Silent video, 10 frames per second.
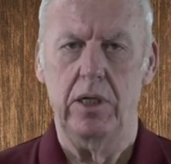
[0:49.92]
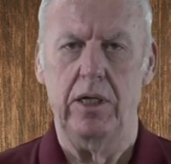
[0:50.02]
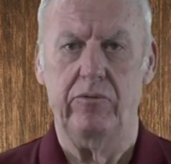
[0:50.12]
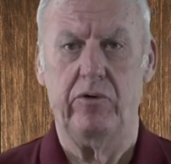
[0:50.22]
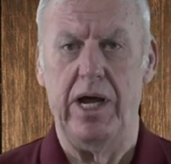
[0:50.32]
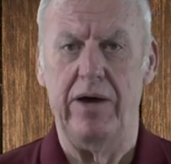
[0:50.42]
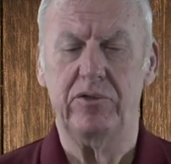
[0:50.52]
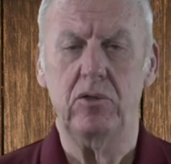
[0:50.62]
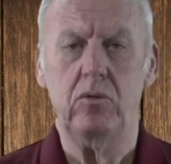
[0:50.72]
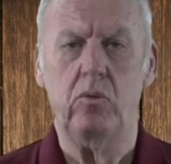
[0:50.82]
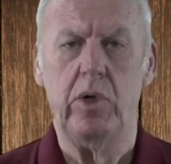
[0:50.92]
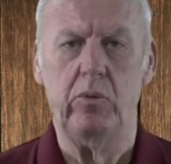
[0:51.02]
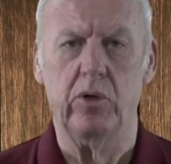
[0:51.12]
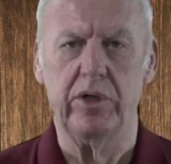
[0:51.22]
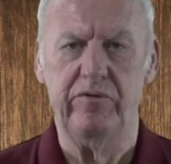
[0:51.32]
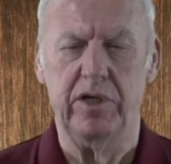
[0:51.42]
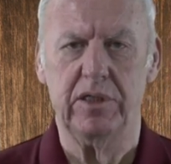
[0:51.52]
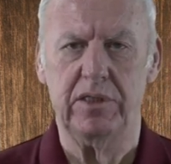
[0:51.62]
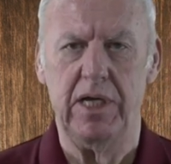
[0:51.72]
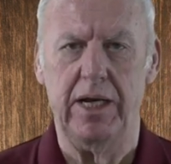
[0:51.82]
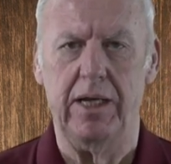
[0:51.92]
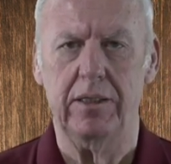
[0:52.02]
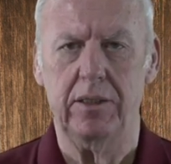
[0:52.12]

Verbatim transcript: if we have to, we will evict a tenant.